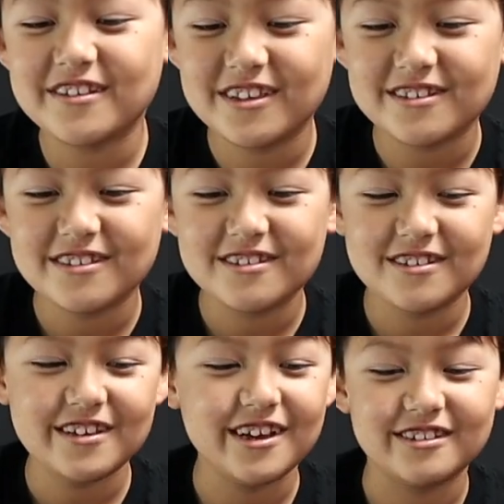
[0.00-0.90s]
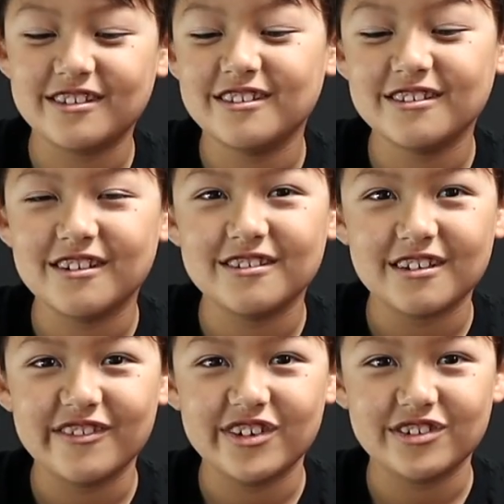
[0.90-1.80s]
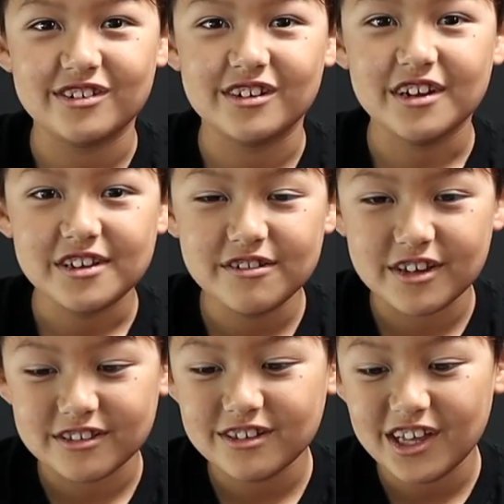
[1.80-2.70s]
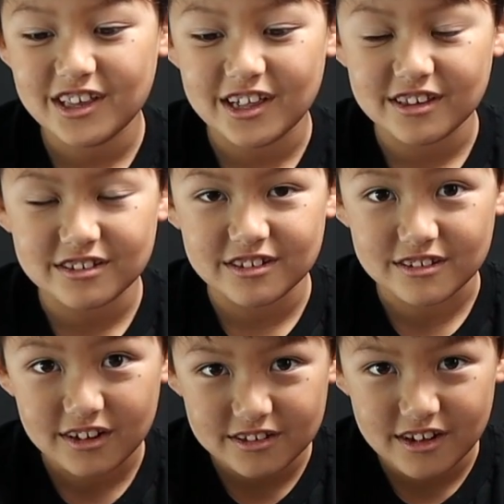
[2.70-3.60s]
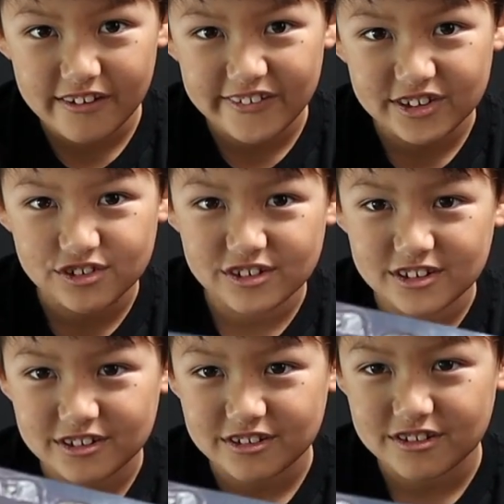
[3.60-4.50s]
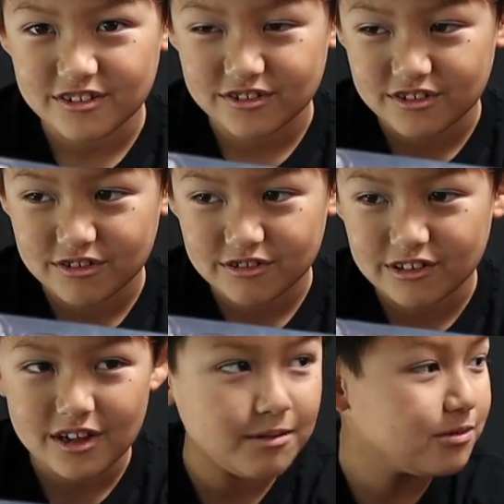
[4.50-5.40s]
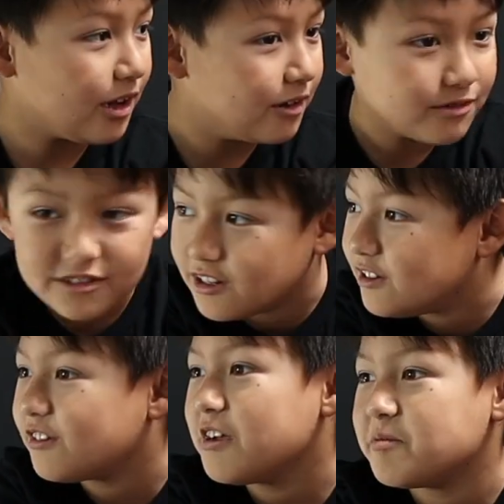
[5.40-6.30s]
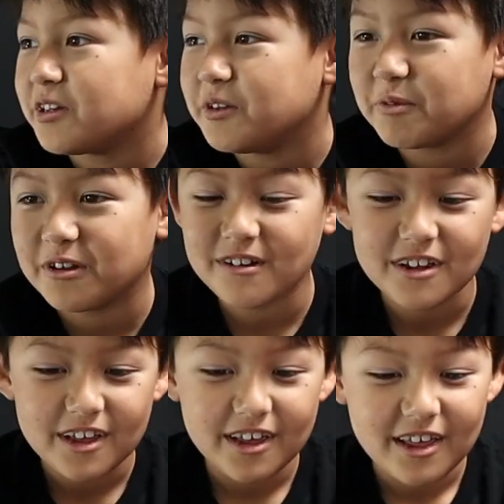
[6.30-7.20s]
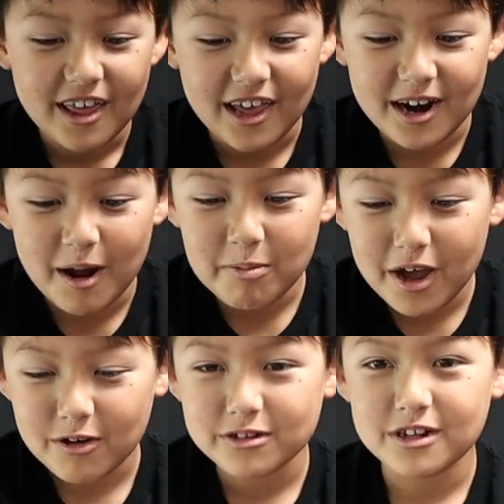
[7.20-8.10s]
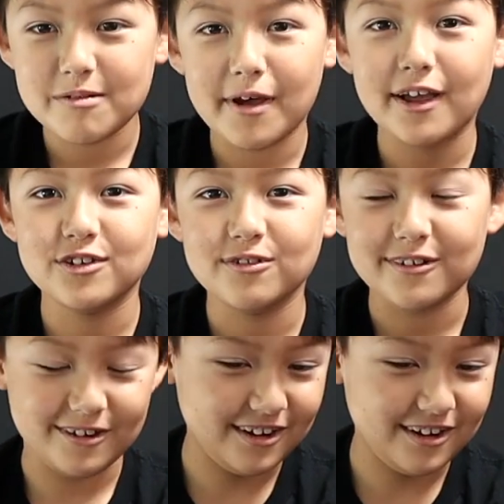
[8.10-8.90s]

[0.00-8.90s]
This is not Slime Rancher. You can see that this is not Slime Rancher because there's no slimes. I don't see any slimes anywhere. And I'm not holding up my controller.